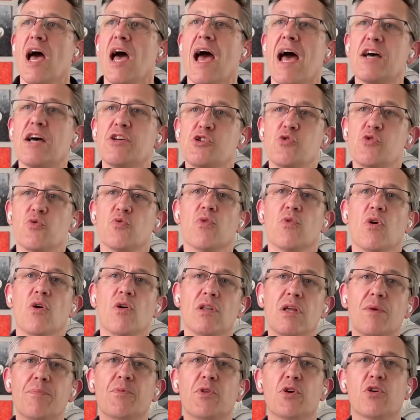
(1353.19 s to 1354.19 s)
As you
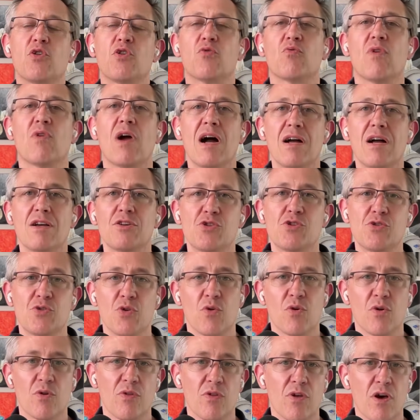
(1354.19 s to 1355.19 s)
roll up the garage
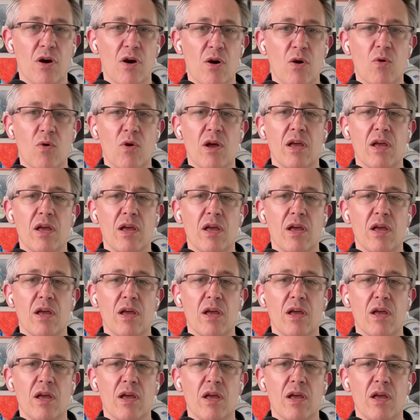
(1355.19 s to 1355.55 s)
door, though,